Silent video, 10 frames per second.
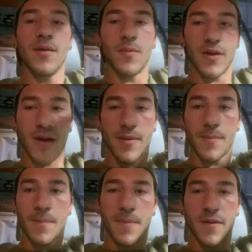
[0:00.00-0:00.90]
But yeah,
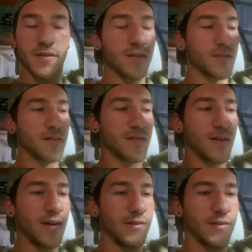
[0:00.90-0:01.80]
this is
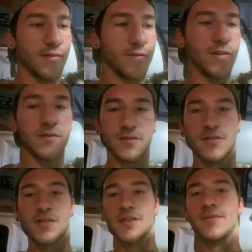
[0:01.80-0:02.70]
how it feels and
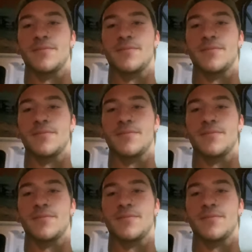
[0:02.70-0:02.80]
shit.